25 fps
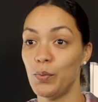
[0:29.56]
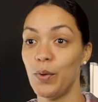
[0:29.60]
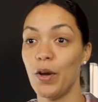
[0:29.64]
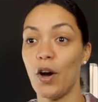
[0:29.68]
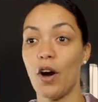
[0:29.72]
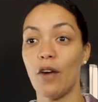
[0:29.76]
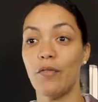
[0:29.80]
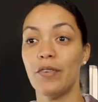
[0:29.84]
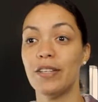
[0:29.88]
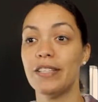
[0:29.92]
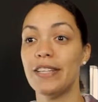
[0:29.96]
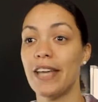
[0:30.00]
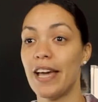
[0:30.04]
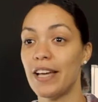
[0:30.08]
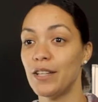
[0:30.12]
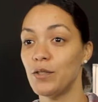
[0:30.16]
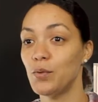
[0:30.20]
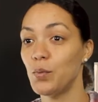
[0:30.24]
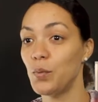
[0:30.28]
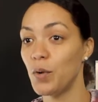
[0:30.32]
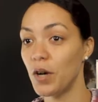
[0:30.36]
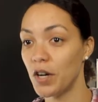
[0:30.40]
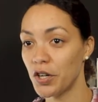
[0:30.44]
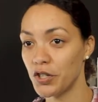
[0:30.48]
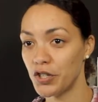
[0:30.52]
we offer
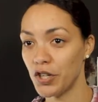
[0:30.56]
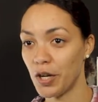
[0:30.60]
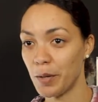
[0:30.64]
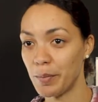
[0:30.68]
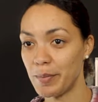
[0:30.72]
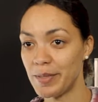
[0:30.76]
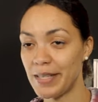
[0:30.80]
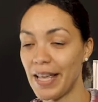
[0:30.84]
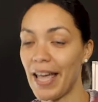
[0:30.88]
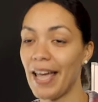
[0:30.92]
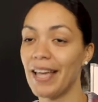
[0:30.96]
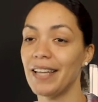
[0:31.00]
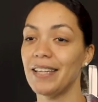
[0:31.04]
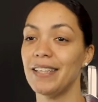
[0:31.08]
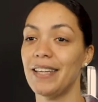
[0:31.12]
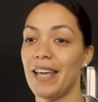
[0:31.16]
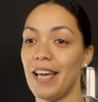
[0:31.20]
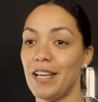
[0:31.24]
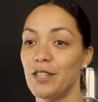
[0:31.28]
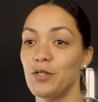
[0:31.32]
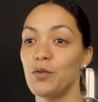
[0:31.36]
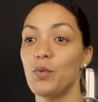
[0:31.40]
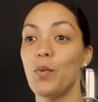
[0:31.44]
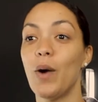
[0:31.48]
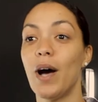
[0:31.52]
dance workshops and
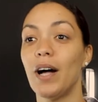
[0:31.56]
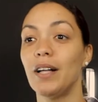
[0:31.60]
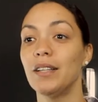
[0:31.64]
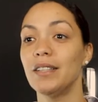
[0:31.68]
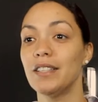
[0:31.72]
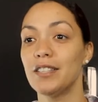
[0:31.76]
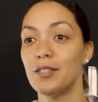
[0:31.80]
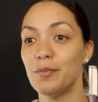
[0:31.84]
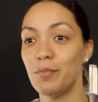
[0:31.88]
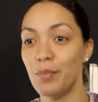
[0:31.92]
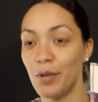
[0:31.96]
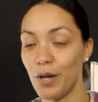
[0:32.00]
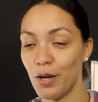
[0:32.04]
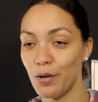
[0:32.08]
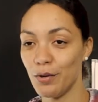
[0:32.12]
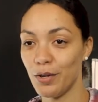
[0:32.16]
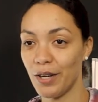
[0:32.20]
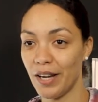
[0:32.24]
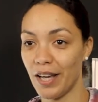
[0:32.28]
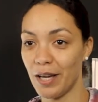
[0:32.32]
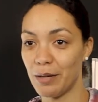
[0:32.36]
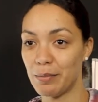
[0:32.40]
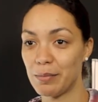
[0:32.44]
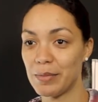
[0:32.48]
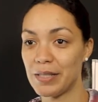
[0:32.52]
dance wellness
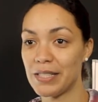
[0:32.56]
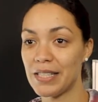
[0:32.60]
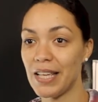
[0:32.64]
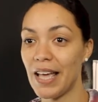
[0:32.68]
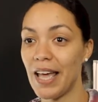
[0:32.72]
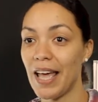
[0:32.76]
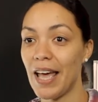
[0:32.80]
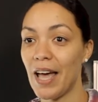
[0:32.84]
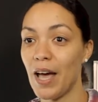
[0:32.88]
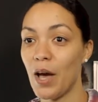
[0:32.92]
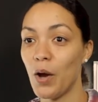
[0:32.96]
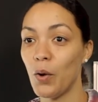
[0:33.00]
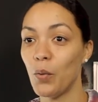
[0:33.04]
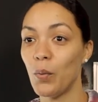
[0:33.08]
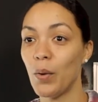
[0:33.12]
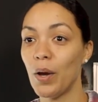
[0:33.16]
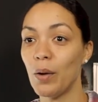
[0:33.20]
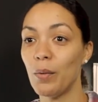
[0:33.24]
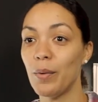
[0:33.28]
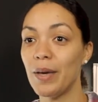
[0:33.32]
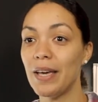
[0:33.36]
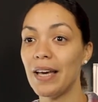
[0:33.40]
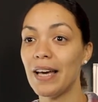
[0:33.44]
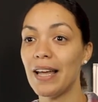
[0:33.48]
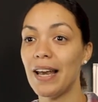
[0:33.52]
programs where
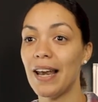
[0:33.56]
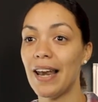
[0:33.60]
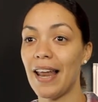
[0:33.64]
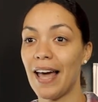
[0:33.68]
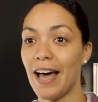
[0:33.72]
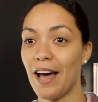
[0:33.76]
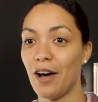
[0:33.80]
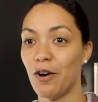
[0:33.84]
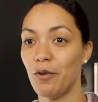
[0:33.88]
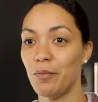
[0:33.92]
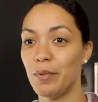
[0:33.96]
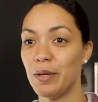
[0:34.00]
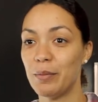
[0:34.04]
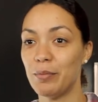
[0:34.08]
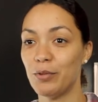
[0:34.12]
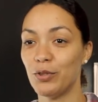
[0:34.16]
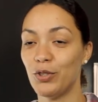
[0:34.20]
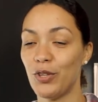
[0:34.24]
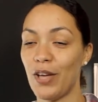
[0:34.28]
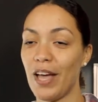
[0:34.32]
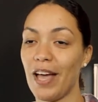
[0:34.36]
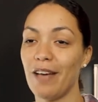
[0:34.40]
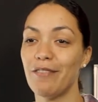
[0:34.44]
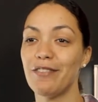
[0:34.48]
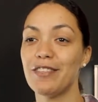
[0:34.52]
we allow people
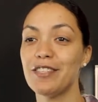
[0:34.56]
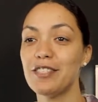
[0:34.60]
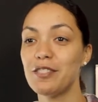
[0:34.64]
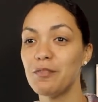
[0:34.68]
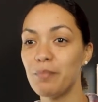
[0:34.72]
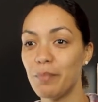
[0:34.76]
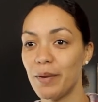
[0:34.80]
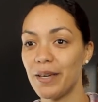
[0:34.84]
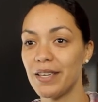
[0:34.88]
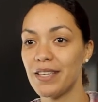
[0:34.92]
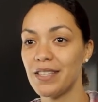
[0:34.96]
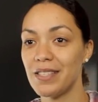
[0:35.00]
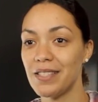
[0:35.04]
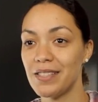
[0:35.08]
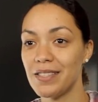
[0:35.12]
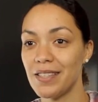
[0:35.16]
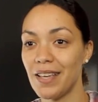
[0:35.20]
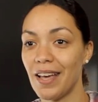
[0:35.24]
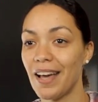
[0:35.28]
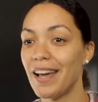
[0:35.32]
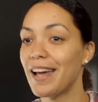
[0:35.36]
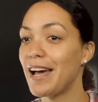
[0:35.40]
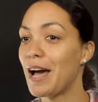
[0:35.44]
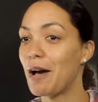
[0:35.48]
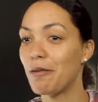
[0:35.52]
to have the space,
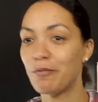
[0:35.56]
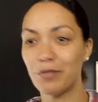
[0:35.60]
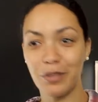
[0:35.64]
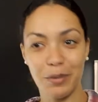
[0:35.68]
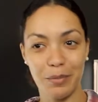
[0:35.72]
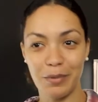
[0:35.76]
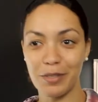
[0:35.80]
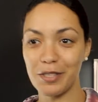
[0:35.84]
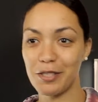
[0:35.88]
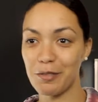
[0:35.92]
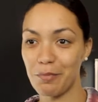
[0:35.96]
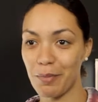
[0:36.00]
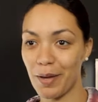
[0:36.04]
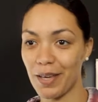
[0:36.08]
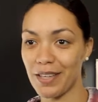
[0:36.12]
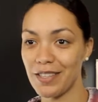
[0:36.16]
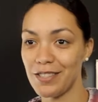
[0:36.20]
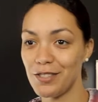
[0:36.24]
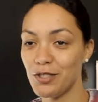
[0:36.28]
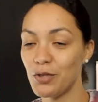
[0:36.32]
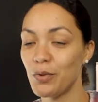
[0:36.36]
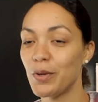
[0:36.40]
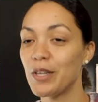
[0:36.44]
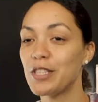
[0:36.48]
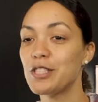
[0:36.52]
a comfortable space,
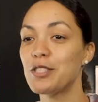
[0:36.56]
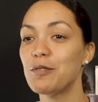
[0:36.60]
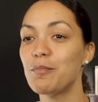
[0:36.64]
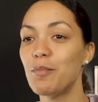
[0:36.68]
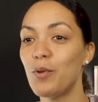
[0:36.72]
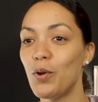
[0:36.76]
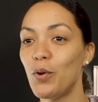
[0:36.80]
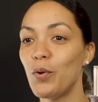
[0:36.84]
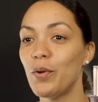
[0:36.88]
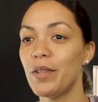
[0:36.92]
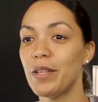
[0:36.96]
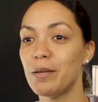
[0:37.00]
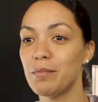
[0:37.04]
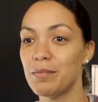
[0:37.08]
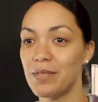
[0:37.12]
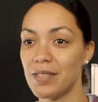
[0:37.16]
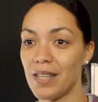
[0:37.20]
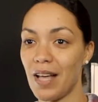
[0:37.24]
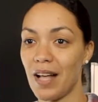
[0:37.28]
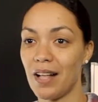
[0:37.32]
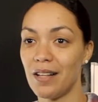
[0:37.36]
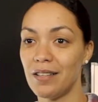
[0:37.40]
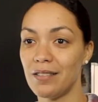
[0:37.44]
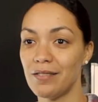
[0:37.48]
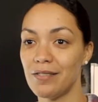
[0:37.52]
to explore
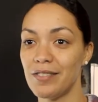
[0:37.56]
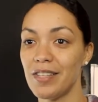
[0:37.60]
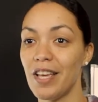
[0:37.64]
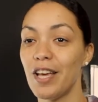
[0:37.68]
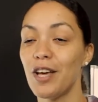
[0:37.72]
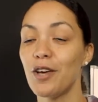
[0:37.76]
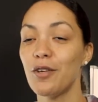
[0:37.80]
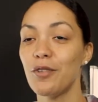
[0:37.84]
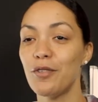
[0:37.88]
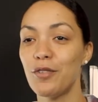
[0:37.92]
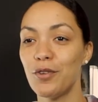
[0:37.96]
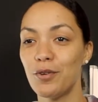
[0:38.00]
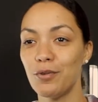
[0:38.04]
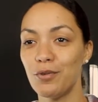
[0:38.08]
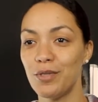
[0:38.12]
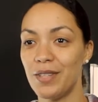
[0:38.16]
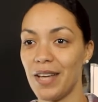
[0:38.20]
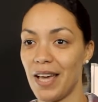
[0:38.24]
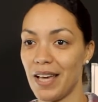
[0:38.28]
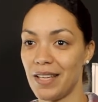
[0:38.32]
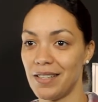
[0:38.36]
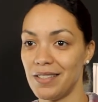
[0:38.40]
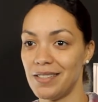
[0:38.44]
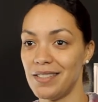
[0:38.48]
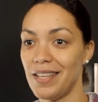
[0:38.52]
themselves through
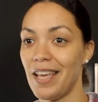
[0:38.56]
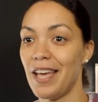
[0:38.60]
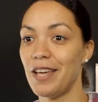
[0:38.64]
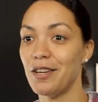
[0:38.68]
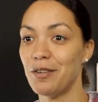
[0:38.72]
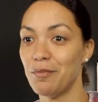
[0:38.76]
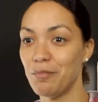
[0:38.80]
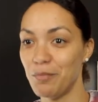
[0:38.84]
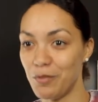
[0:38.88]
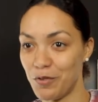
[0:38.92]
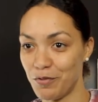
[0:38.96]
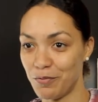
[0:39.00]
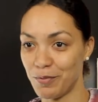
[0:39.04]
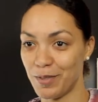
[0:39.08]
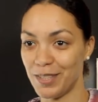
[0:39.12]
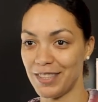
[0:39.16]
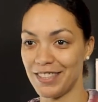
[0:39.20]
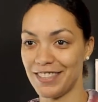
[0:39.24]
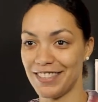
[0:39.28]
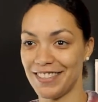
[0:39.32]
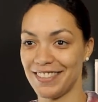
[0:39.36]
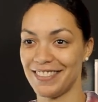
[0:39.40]
dance and movement.